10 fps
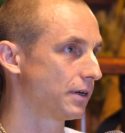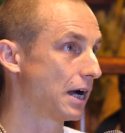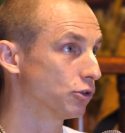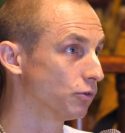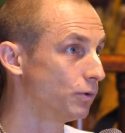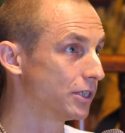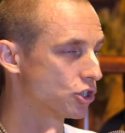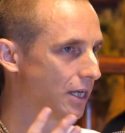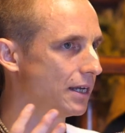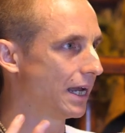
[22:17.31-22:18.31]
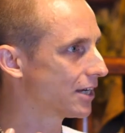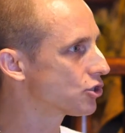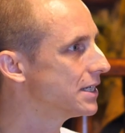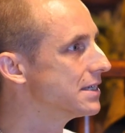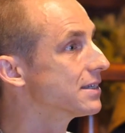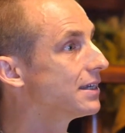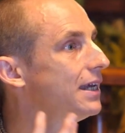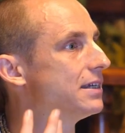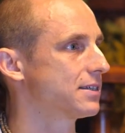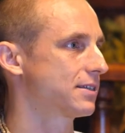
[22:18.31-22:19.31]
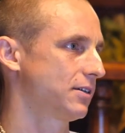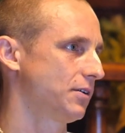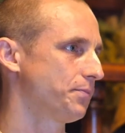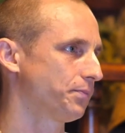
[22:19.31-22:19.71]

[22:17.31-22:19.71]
Out of which, and actually his taste,